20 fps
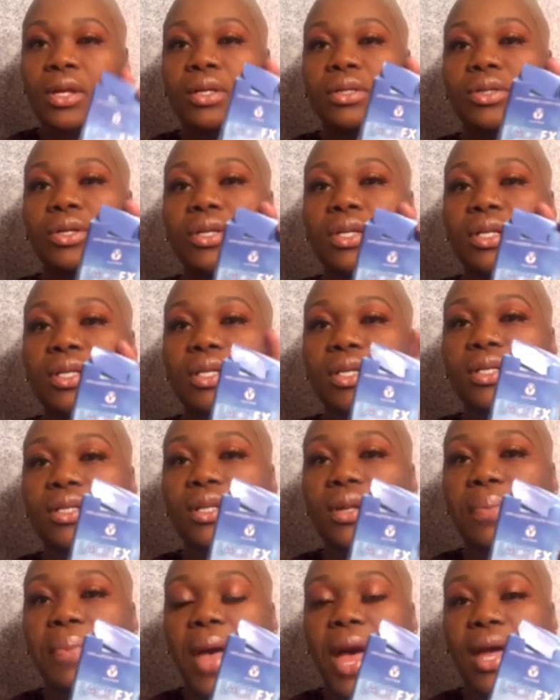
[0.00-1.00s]
So this is
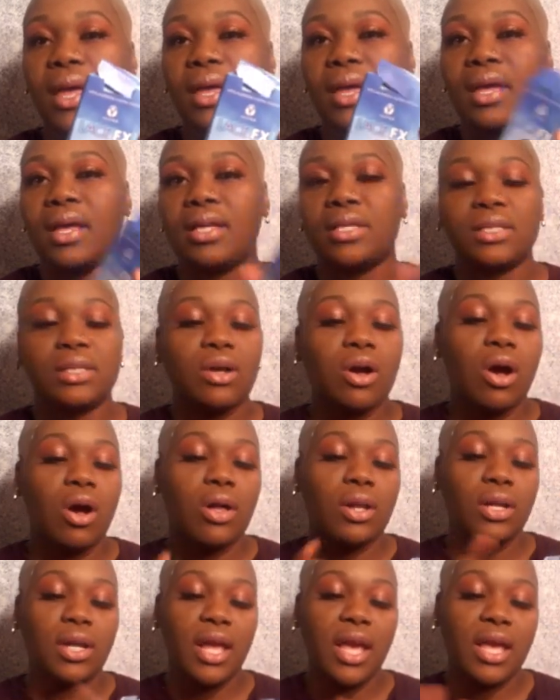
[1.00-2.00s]
the packet. It's
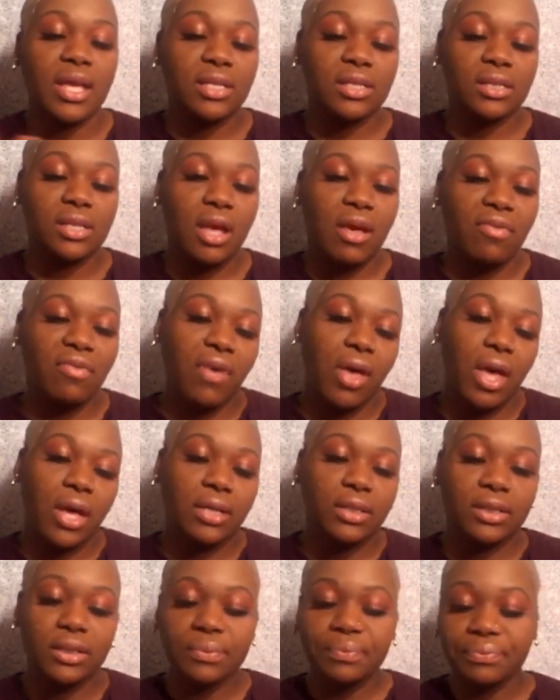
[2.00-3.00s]
called Lace
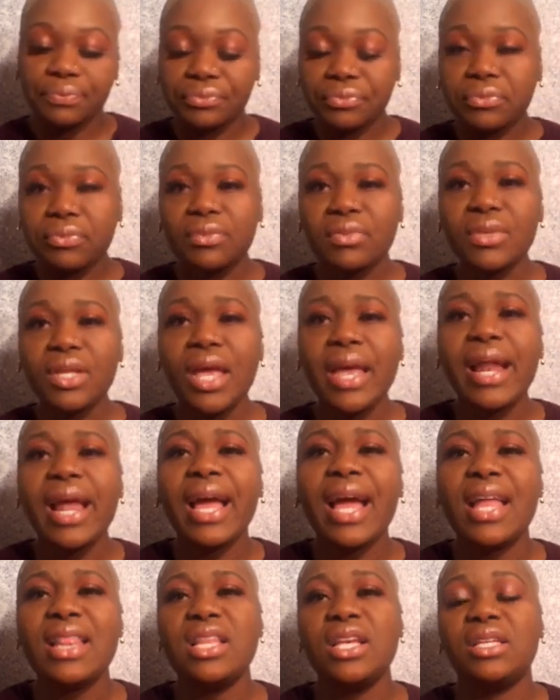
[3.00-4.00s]
FX, and
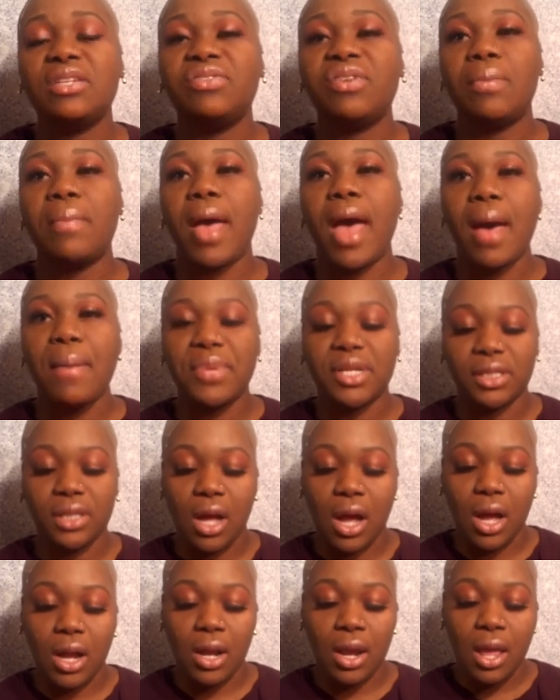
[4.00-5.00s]
I got this from
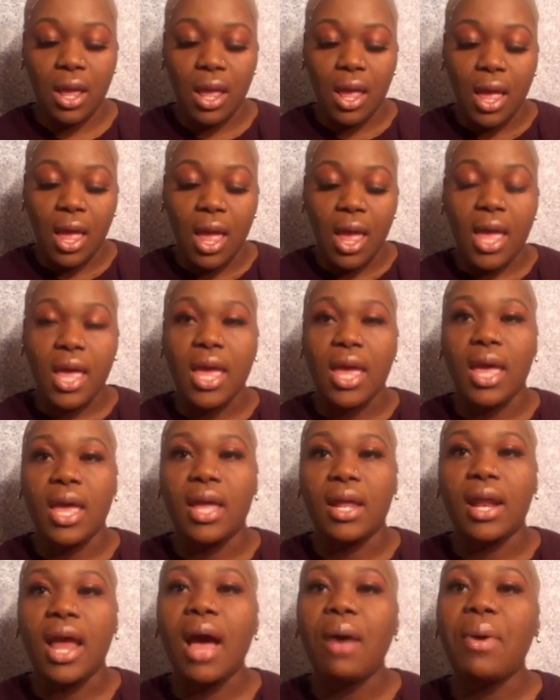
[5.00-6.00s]
Amazon.
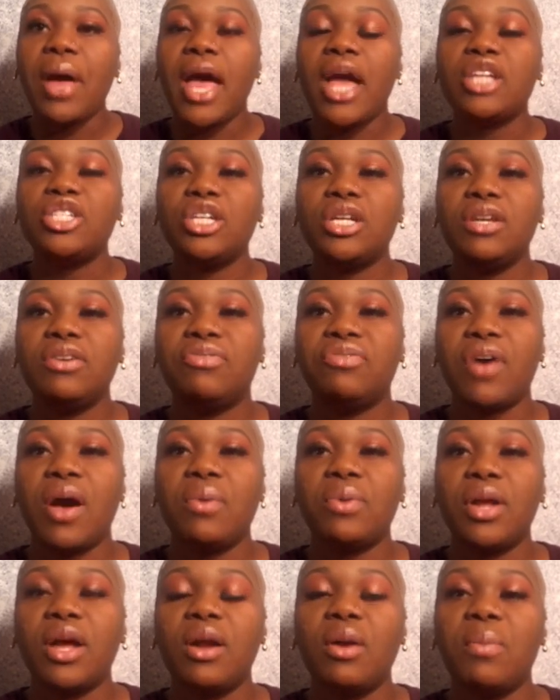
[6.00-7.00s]
And how I actually
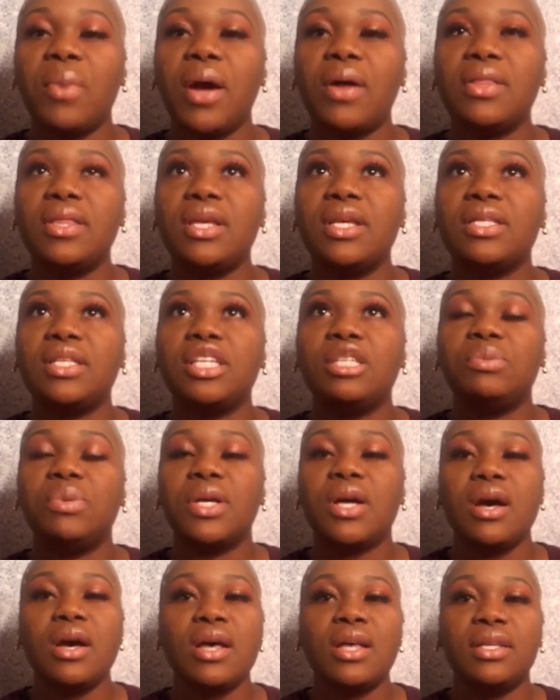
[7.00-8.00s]
found out about this is
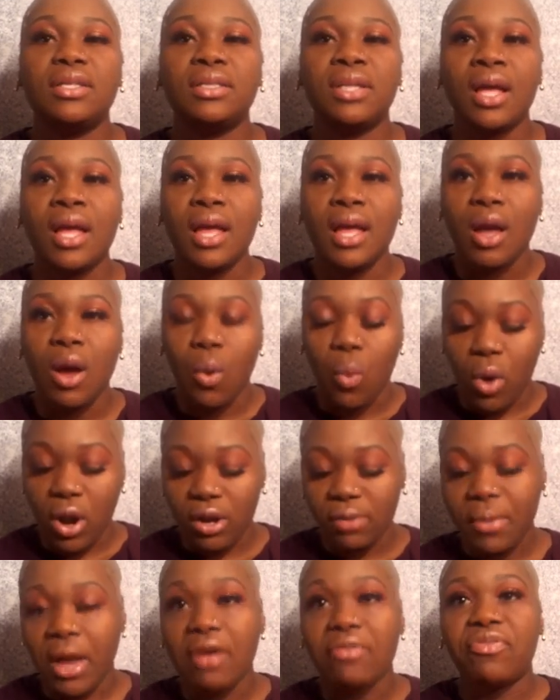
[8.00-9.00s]
because
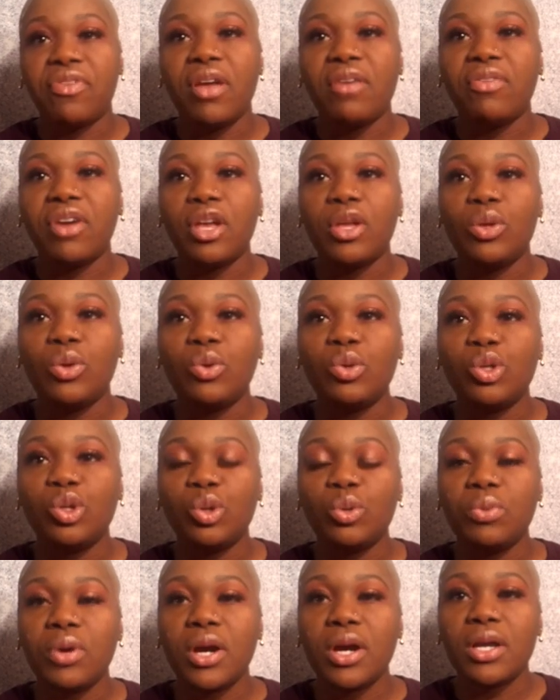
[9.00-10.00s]
one of my favorite
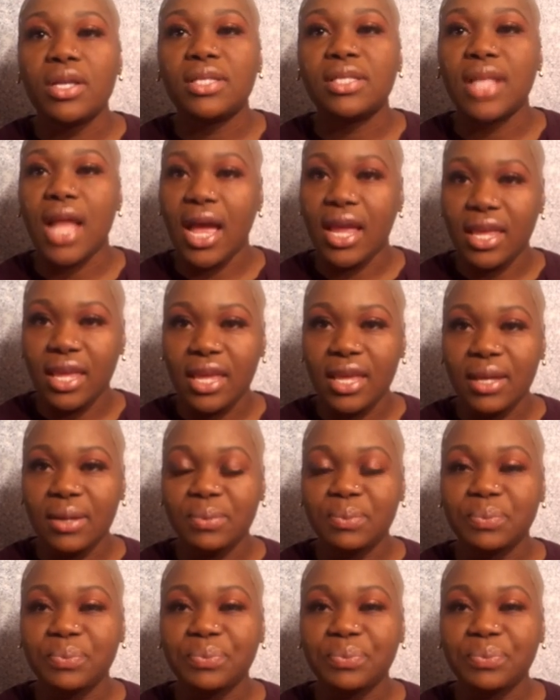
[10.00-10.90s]
YouTubers, Nai,